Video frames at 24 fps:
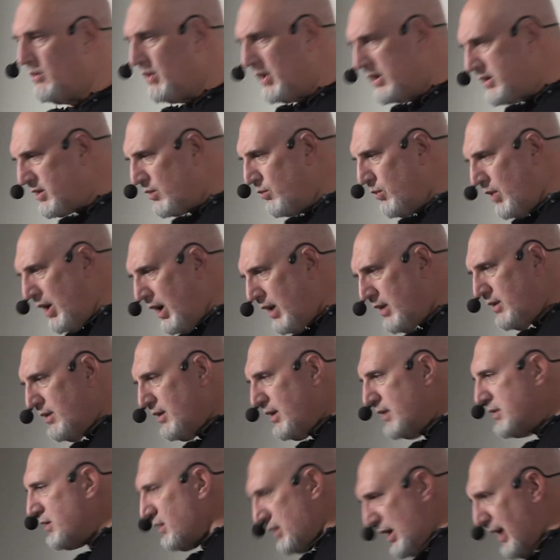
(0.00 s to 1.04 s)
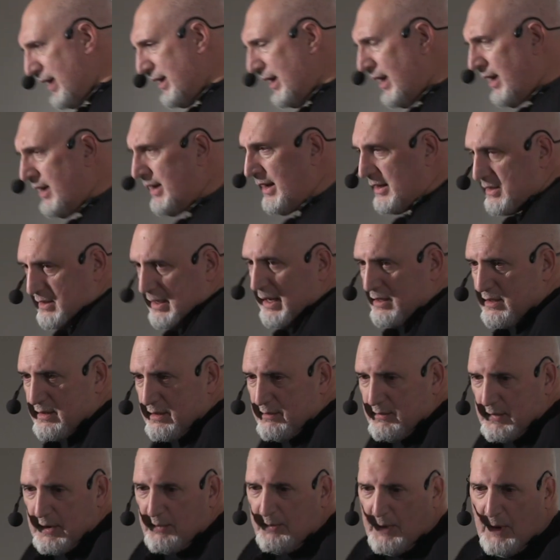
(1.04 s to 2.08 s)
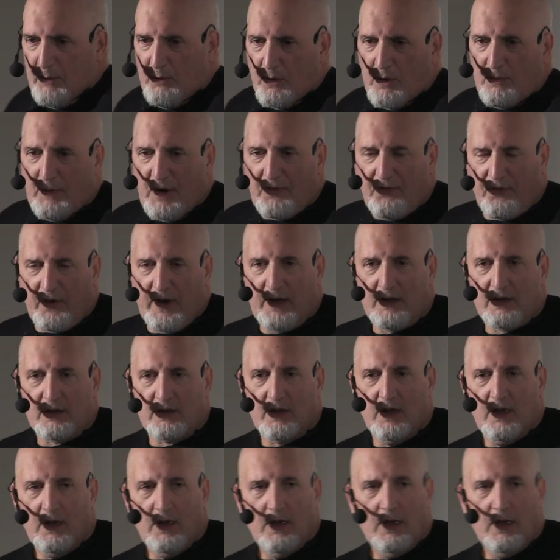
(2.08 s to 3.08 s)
He said, what? I said, yeah, that's the people are my friends.